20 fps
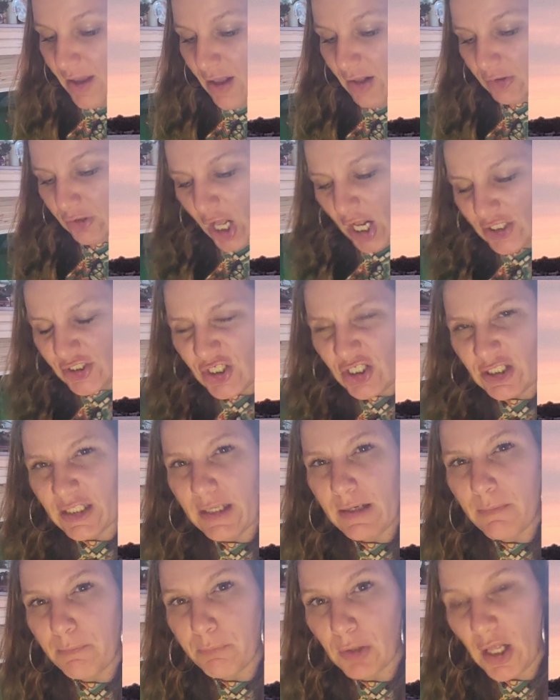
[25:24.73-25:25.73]

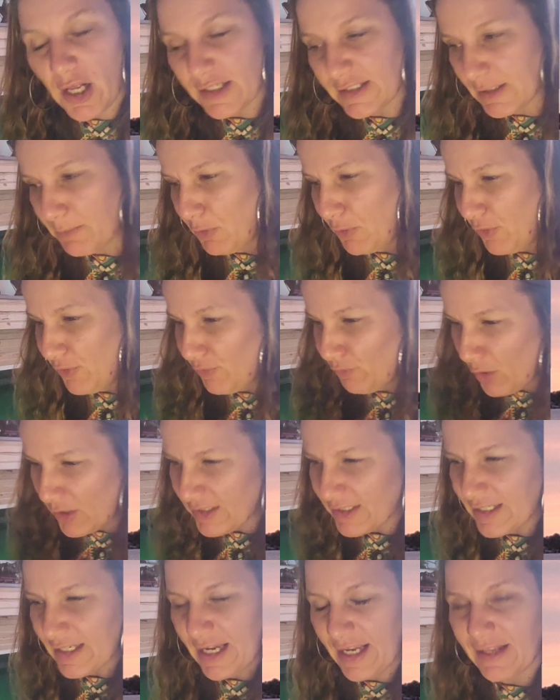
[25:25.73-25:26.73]
Logically plausible.
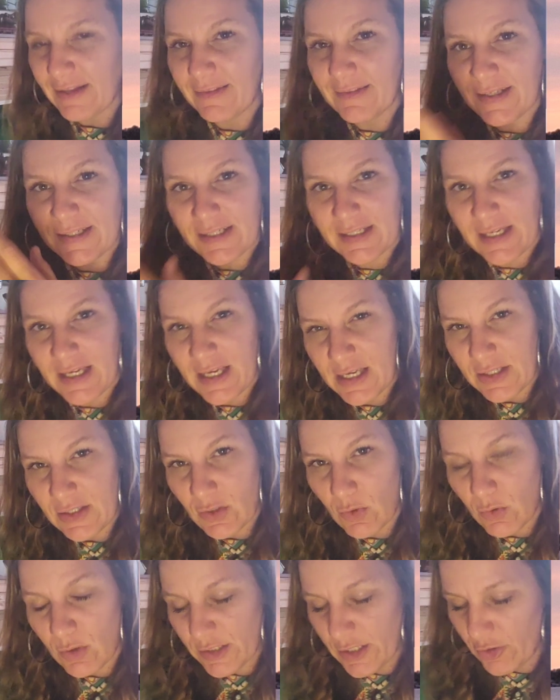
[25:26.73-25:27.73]
Once again, this King of
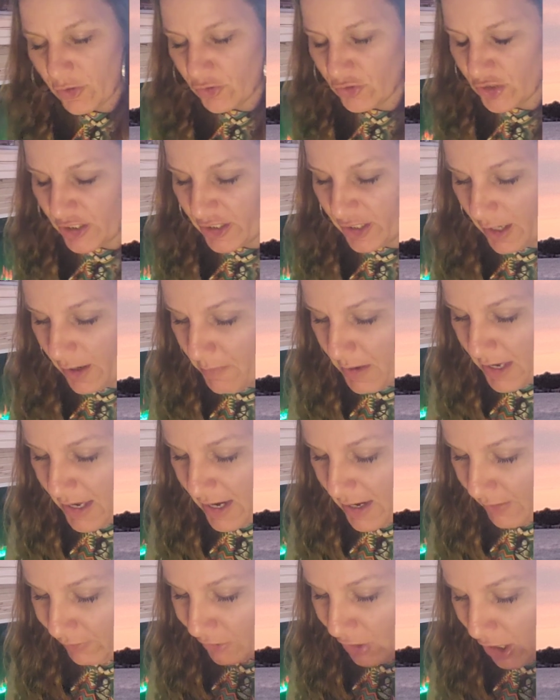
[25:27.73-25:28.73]
Swords energy coming
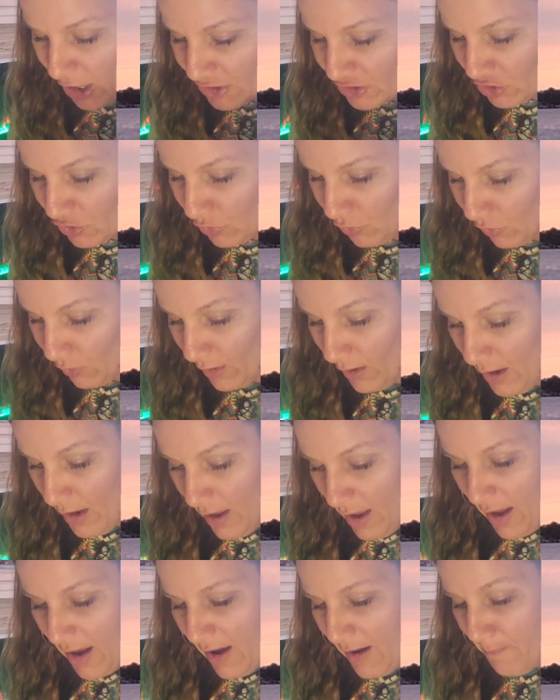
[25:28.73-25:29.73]
in. Logical,
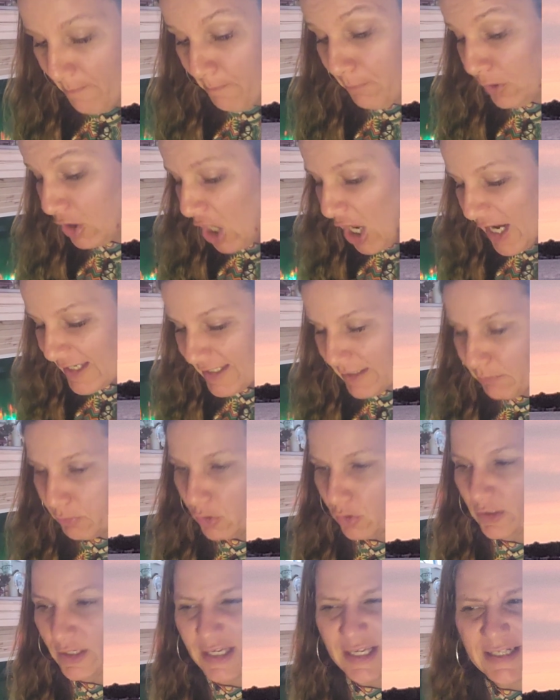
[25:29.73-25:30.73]

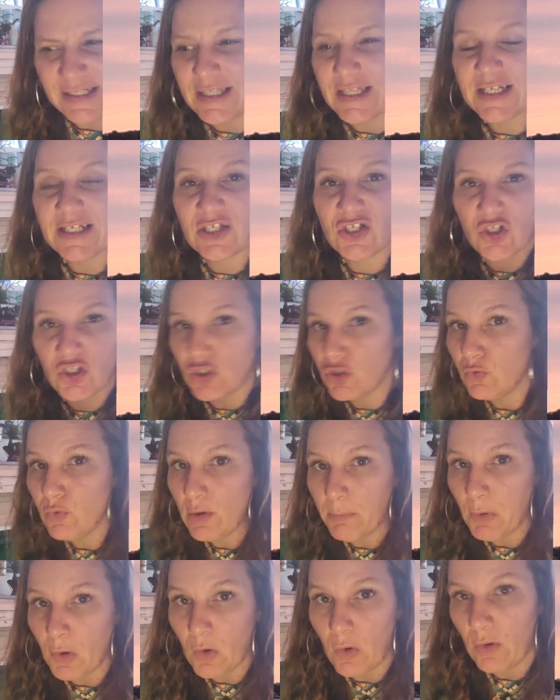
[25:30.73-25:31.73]
plausible. Is this
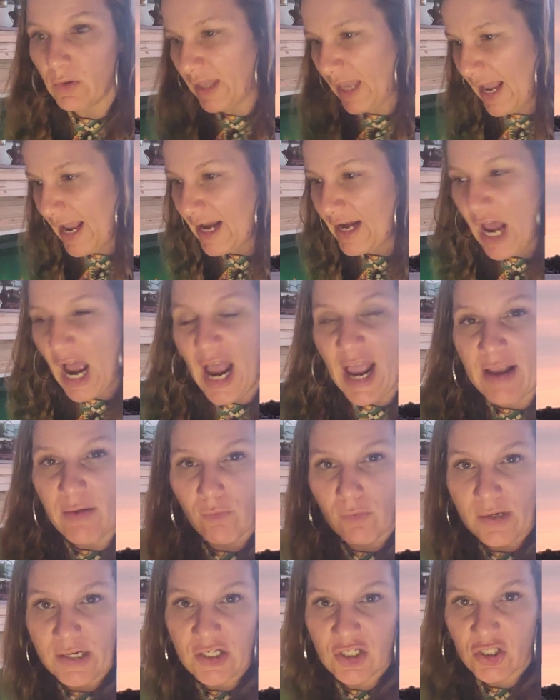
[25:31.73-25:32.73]
doable? Can I
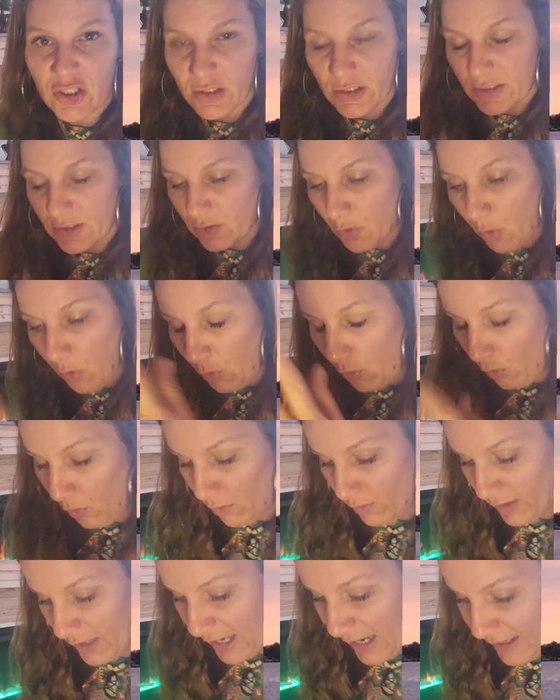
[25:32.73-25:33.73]
reach this goal?
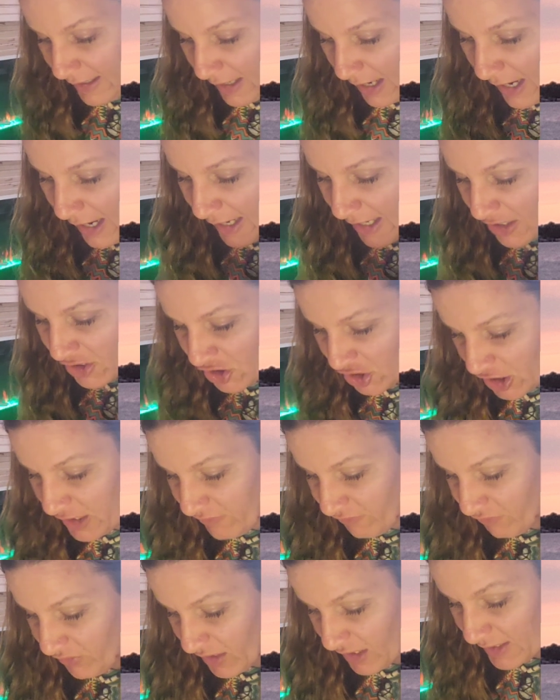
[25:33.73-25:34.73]
Can I
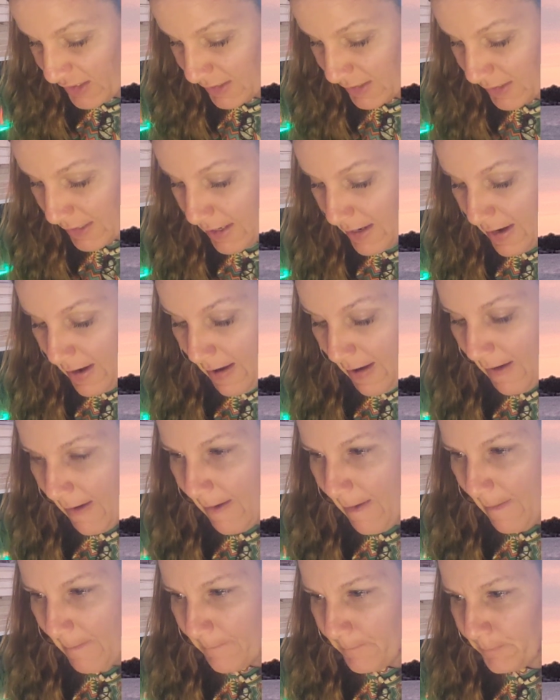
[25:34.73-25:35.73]
achieve this?
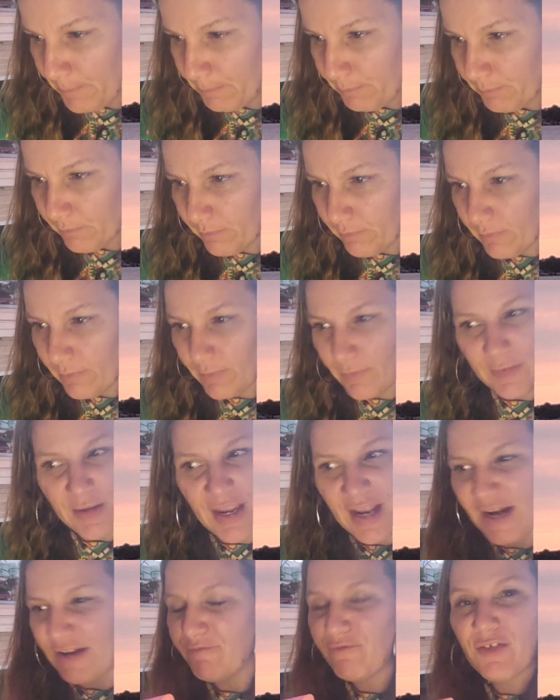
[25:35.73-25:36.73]
And
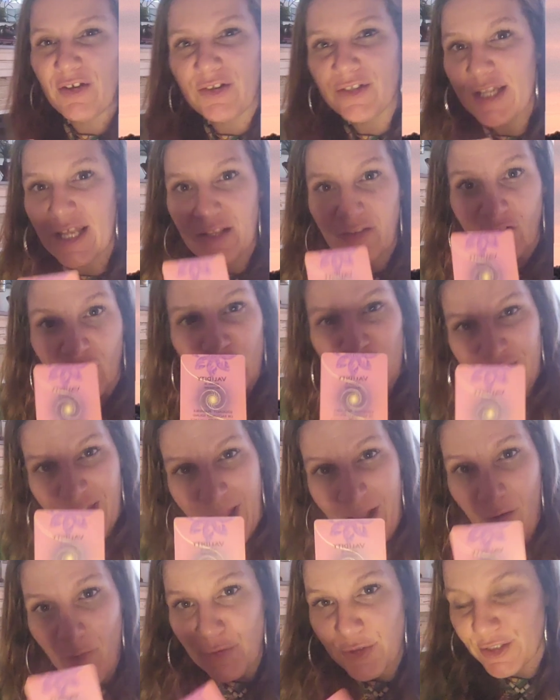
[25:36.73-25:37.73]
it feels like there's
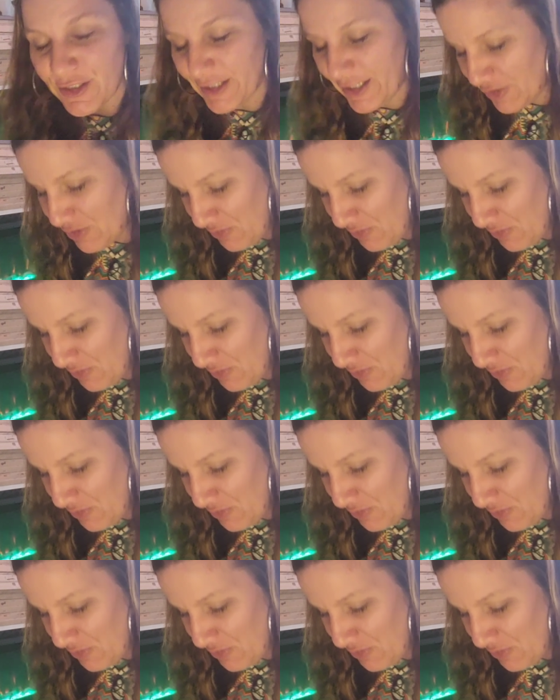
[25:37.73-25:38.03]
doubt. Like